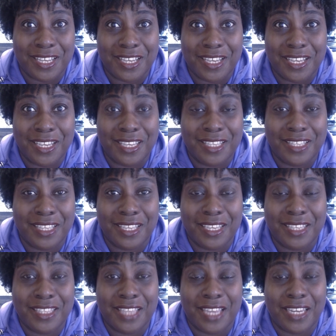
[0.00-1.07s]

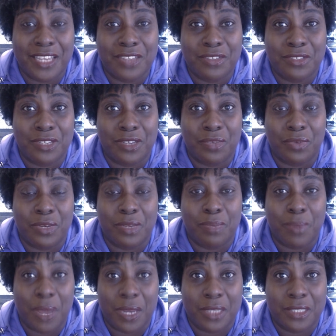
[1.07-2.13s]
He's not interested in really
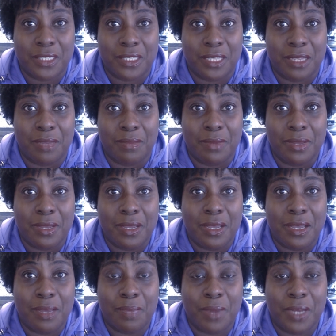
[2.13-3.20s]

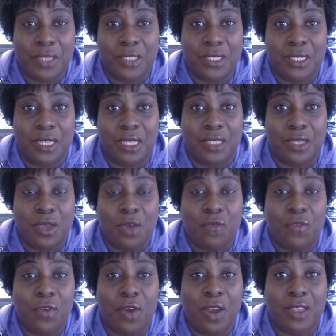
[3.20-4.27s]
punishing us
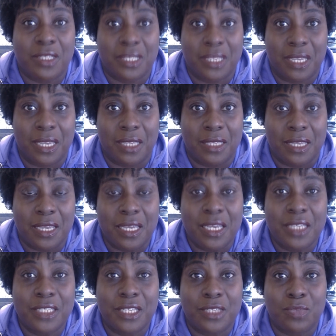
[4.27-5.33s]
for our sins.
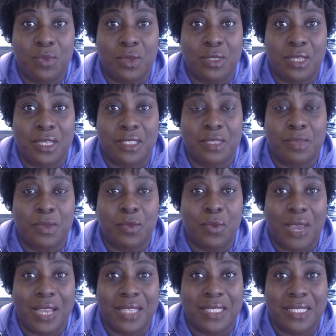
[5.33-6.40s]
He just wants us to be
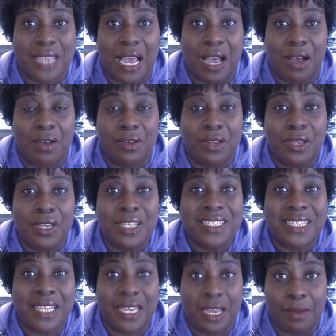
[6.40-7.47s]
reconciled
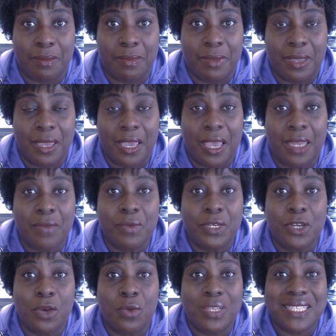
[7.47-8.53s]
to him. And we
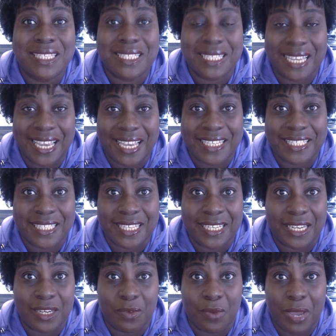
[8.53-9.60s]
know with sin
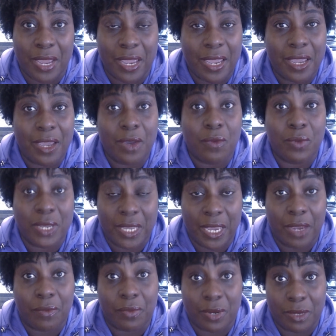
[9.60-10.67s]
still in the way, we
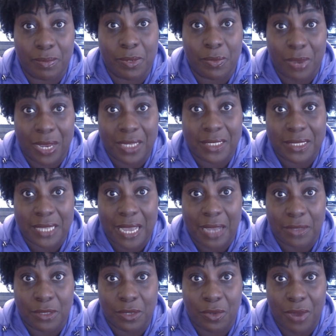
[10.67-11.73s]
can't really be
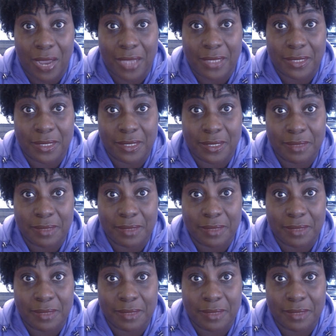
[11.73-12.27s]
reconciled to Christ.